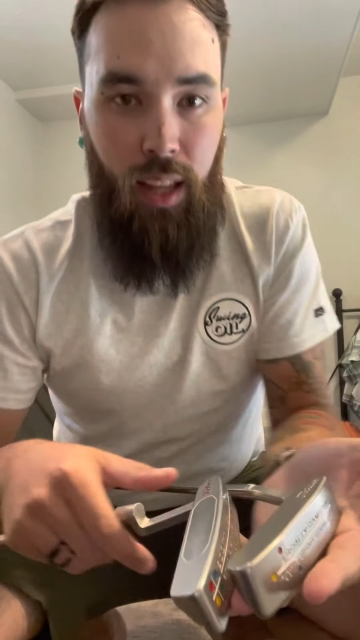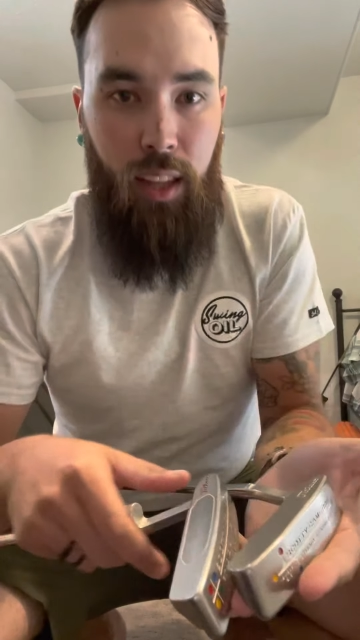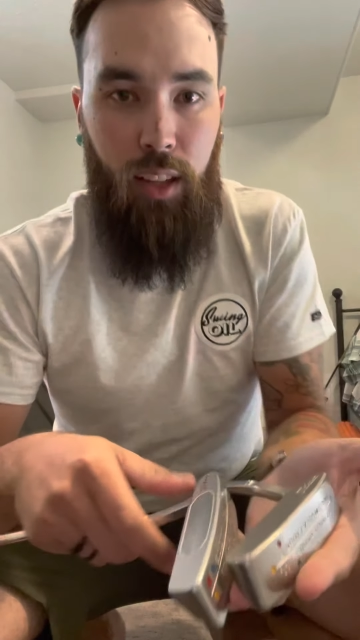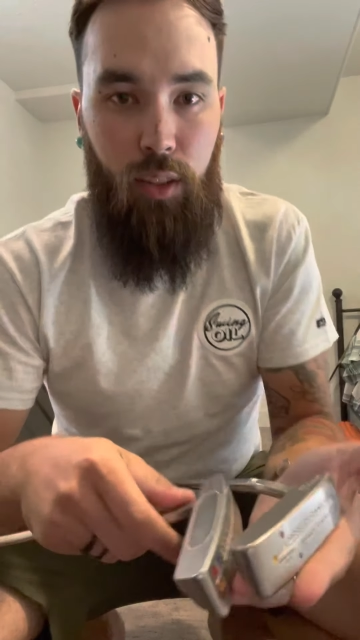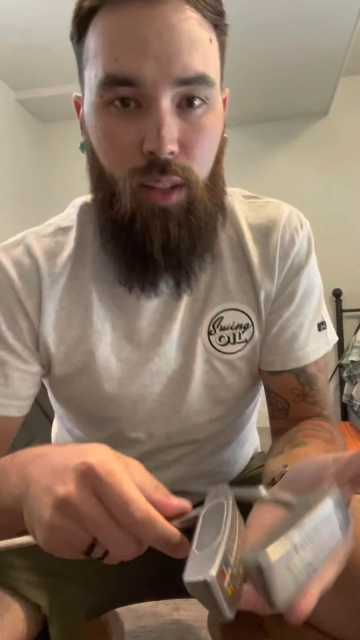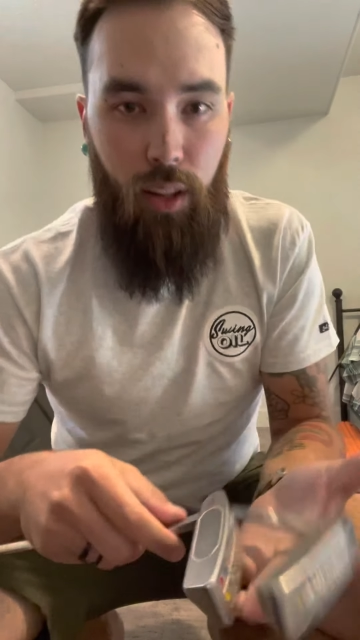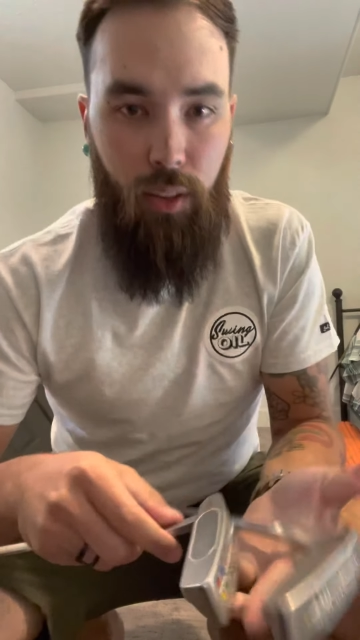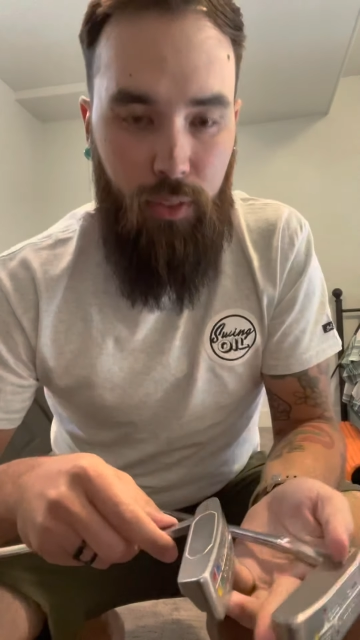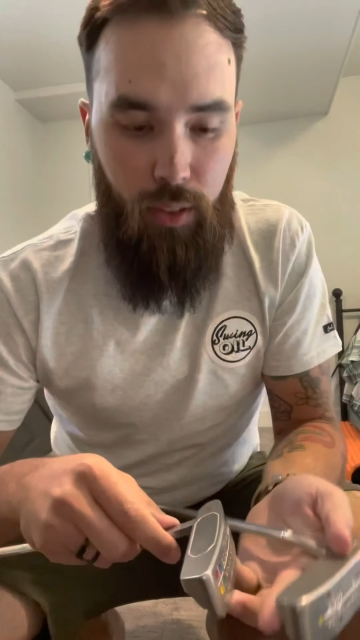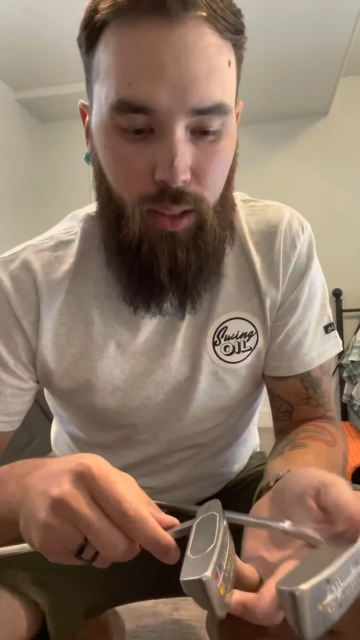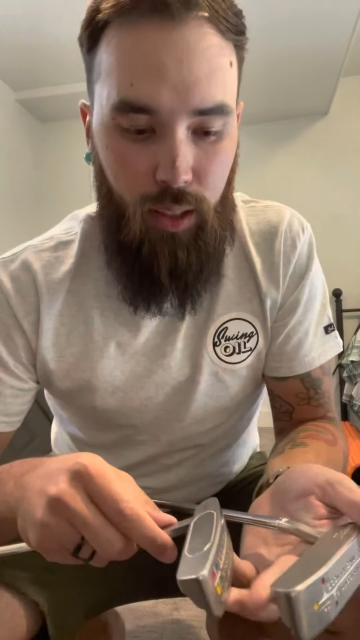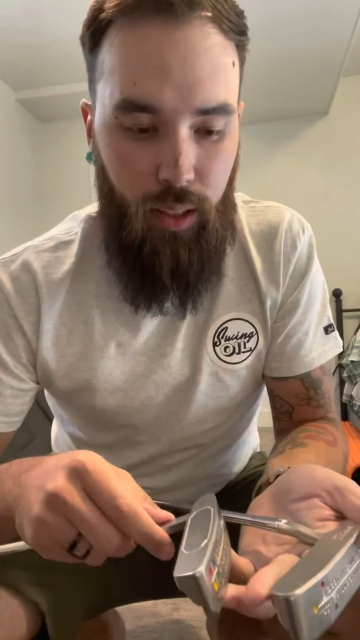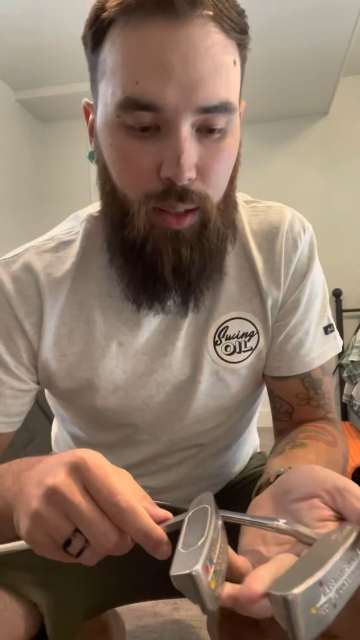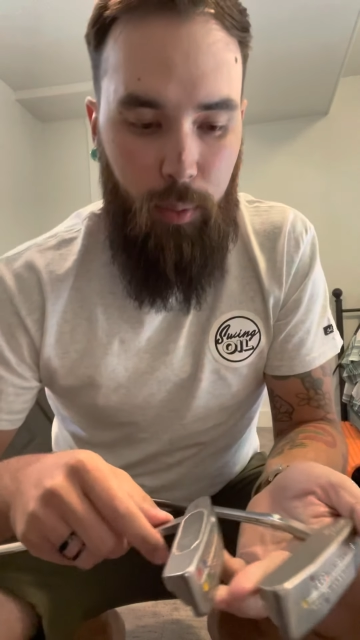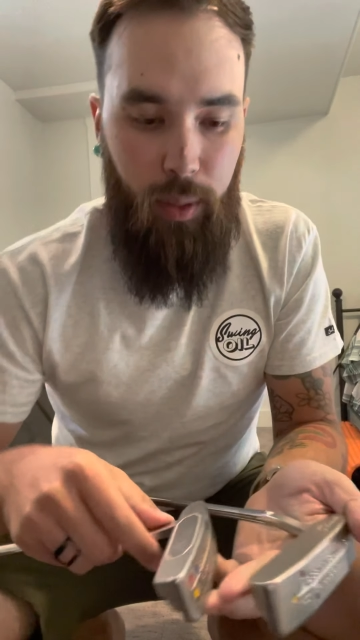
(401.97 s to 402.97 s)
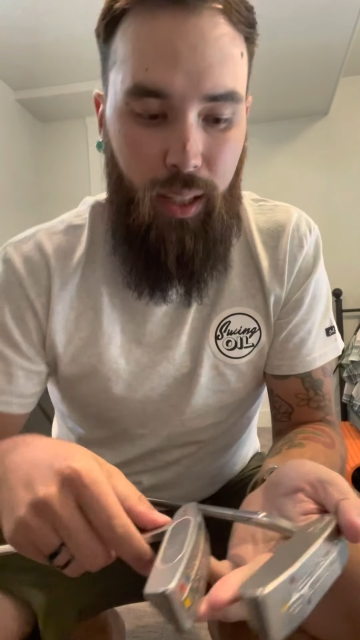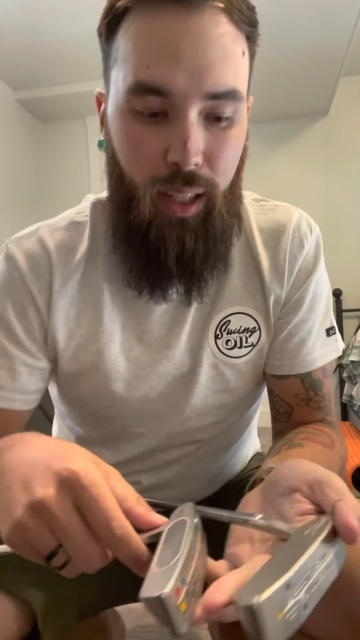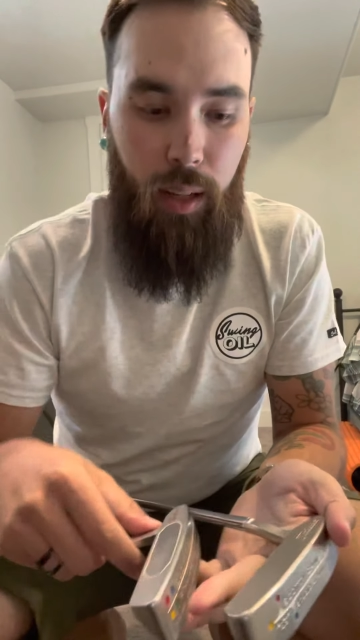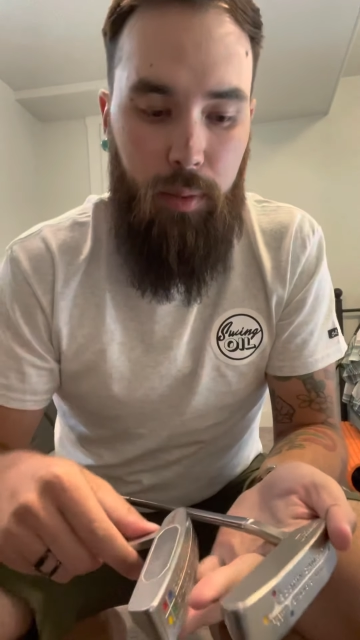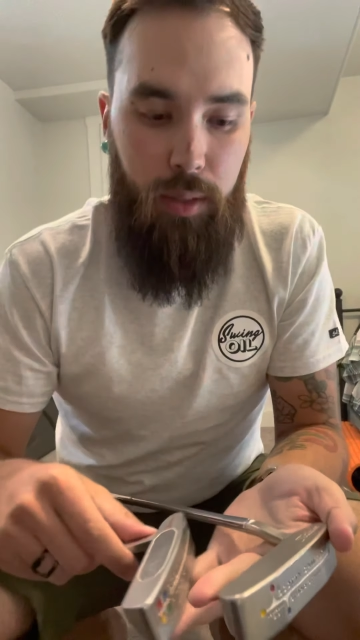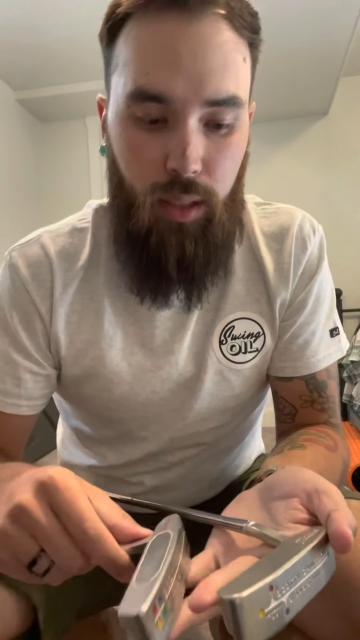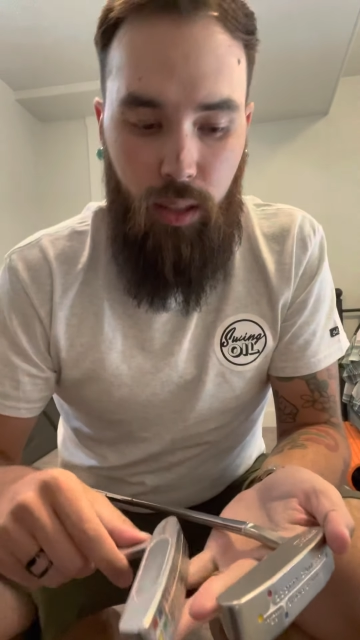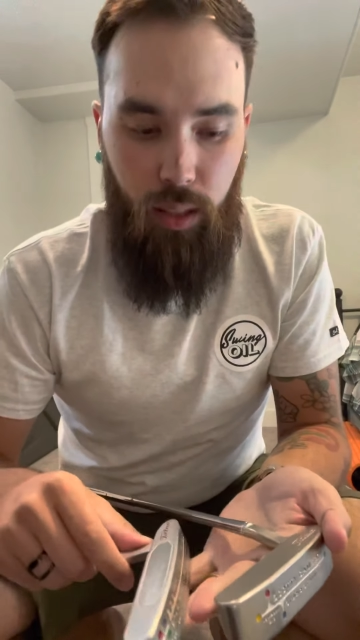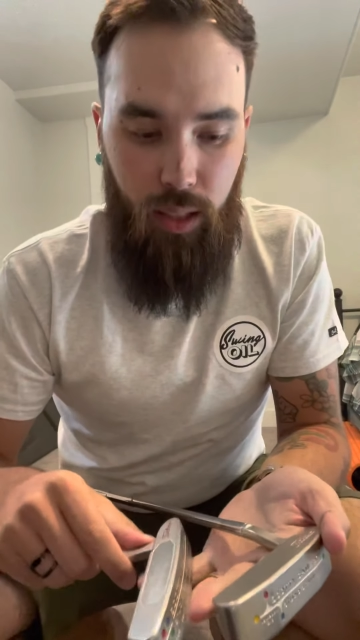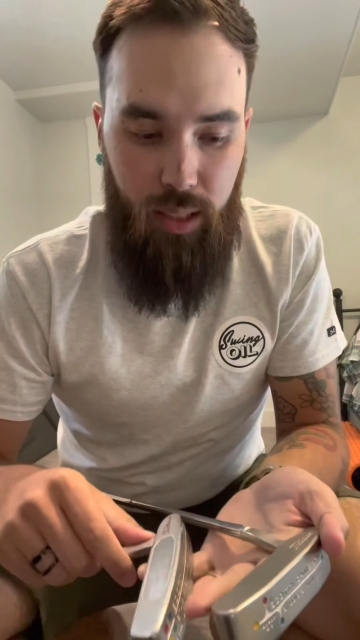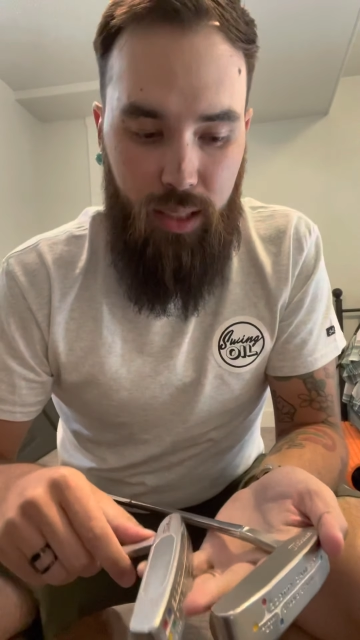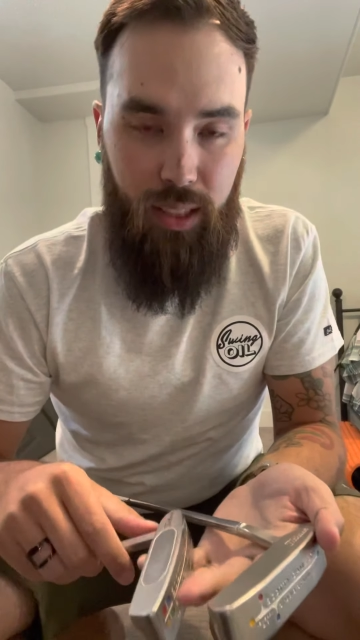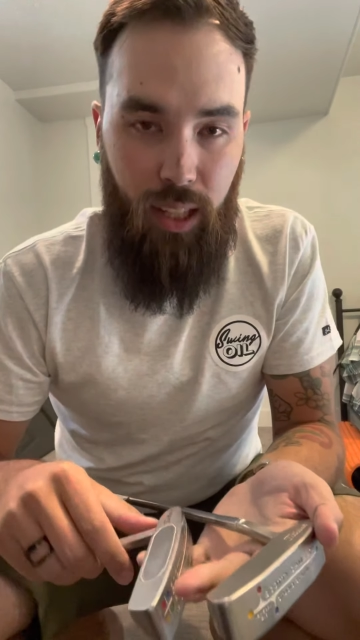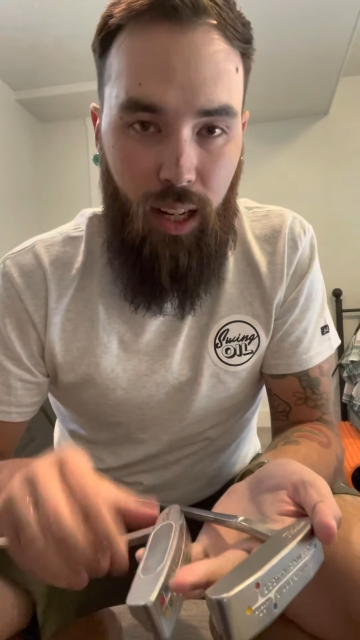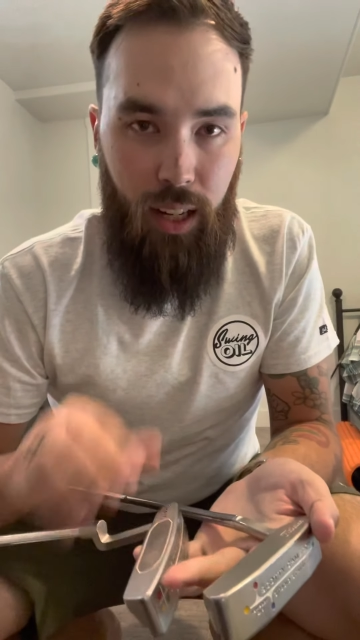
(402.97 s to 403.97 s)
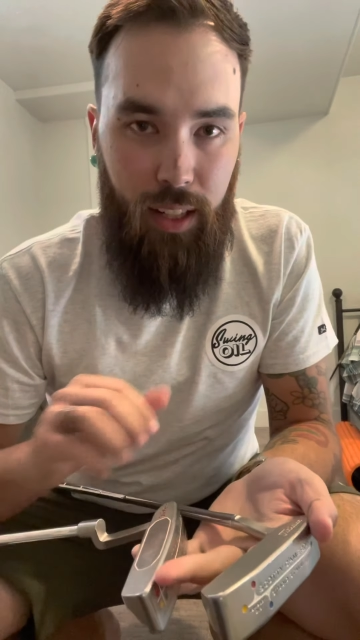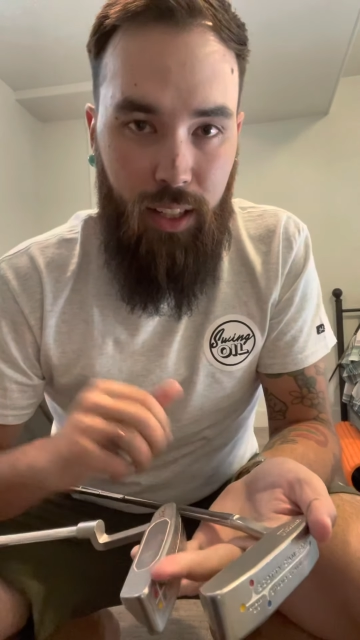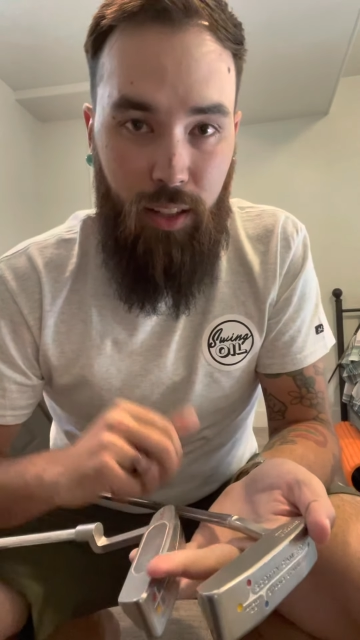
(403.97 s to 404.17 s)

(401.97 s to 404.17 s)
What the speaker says: you definitely, when it comes to the Scotty,